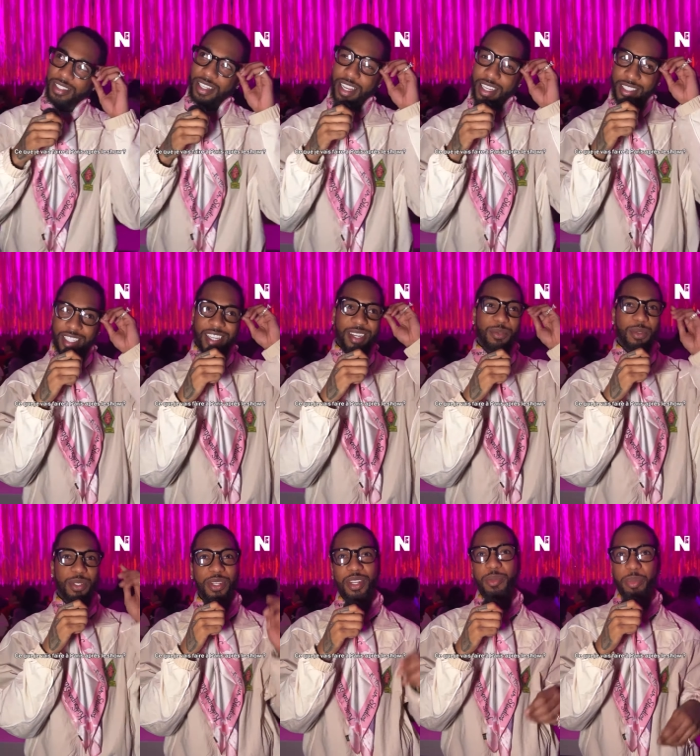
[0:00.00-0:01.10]
Next thing I'm
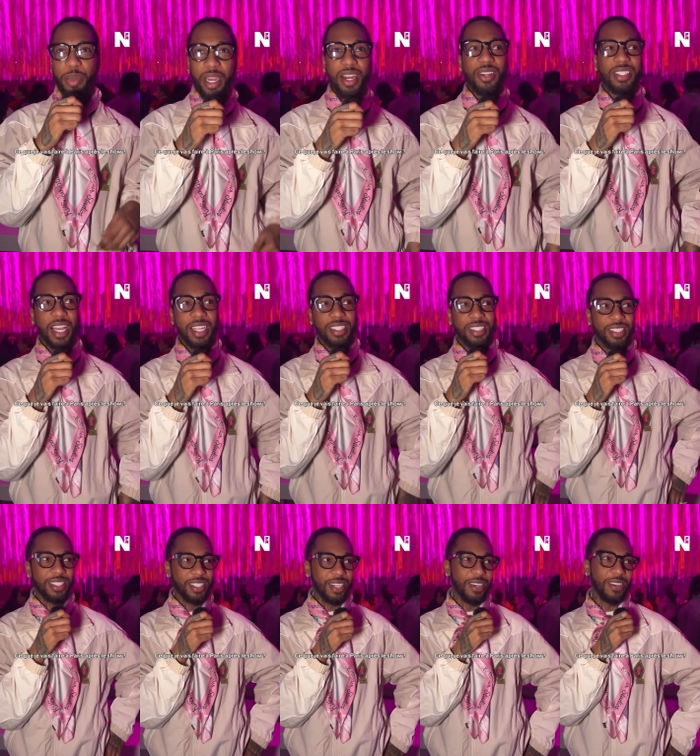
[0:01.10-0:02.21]
doing in Paris after the show,